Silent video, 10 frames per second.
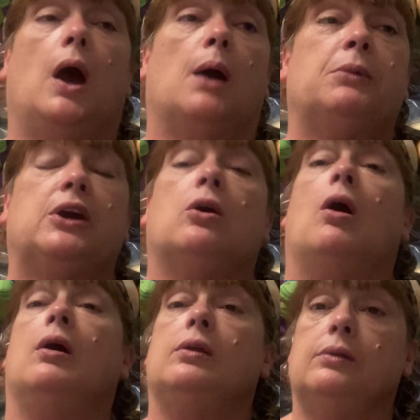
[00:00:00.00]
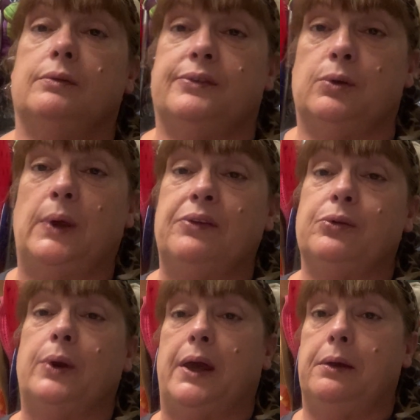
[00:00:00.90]
I'm like, call. So
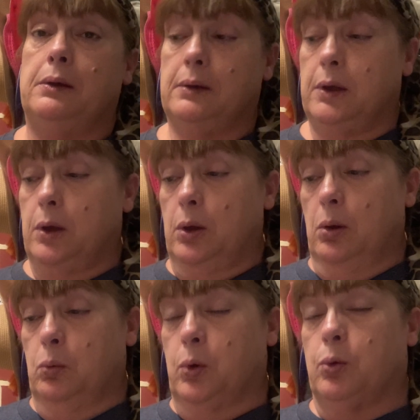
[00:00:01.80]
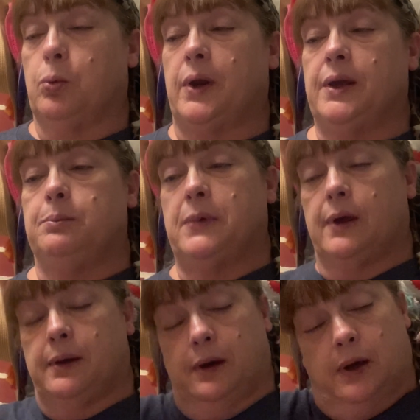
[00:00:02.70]
yesterday, we were
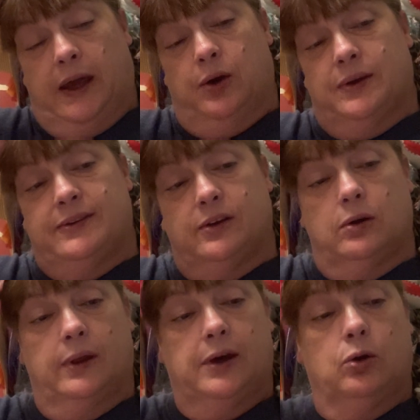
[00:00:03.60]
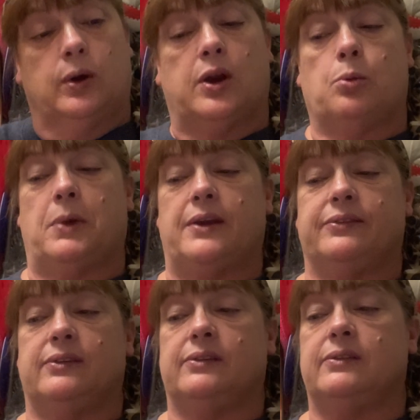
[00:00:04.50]
running errands to go get our
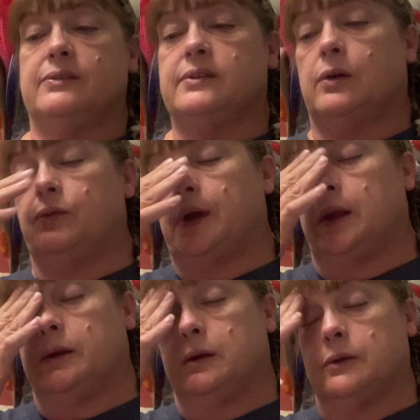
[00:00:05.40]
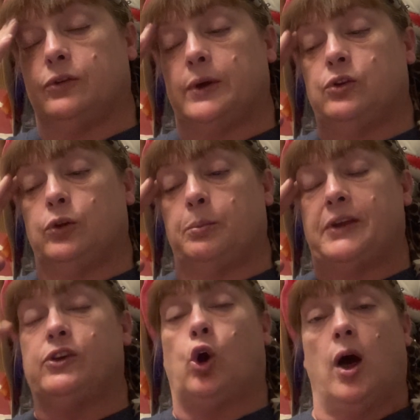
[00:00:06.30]
medicines and stuff, and so I told him, I
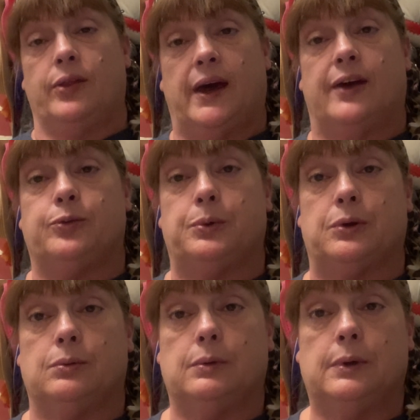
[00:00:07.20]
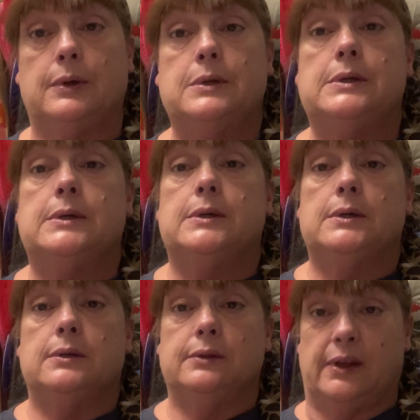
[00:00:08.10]
said, call the hospital.
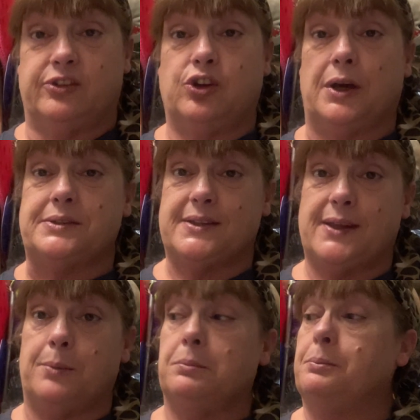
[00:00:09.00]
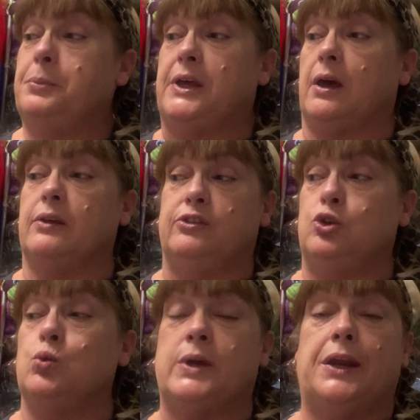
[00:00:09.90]
Let's talk to them, because
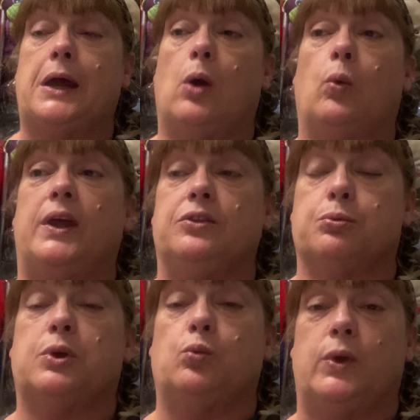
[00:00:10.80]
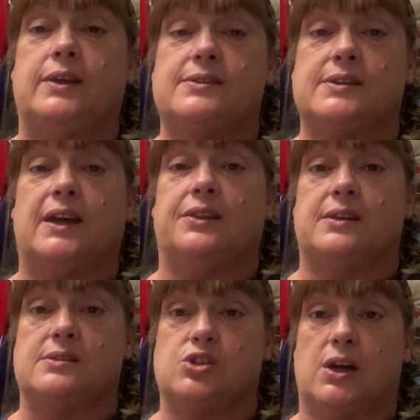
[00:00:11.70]
you cannot wait 3 weeks to get
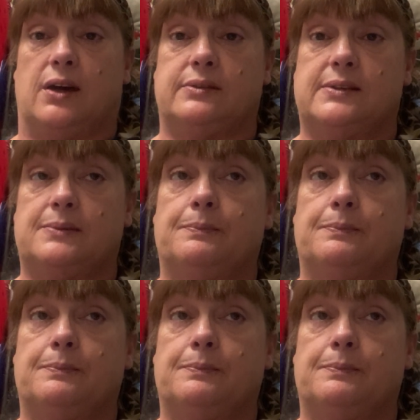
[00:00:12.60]
this checked.